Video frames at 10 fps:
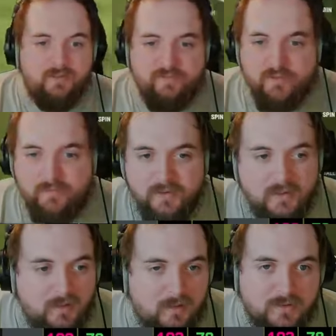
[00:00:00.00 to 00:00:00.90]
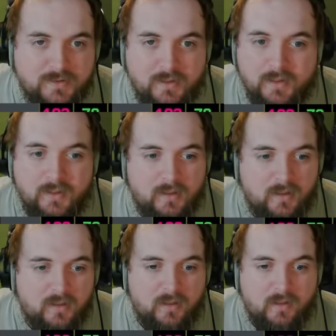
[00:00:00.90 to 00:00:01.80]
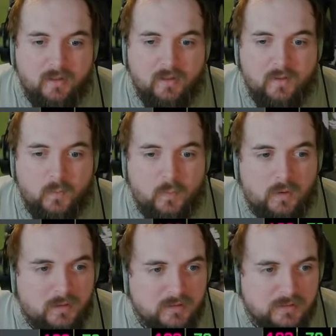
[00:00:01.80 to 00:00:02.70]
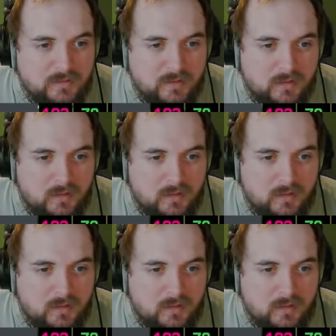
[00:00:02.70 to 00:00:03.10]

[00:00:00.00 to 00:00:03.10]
I've completely lost it. What?